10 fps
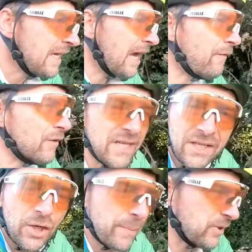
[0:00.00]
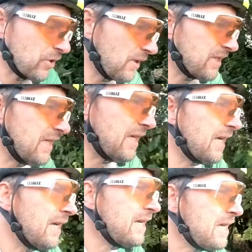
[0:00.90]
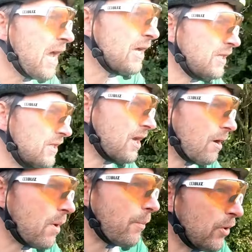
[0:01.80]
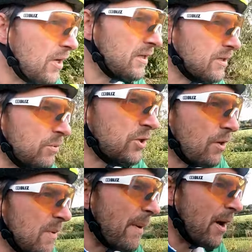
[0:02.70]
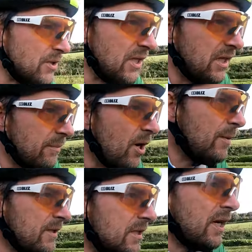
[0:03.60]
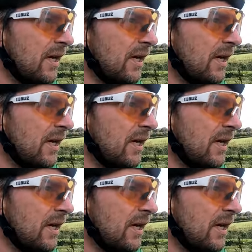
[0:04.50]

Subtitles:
I thought I'd take this opportunity, since I'm not putting so many miles in at the moment,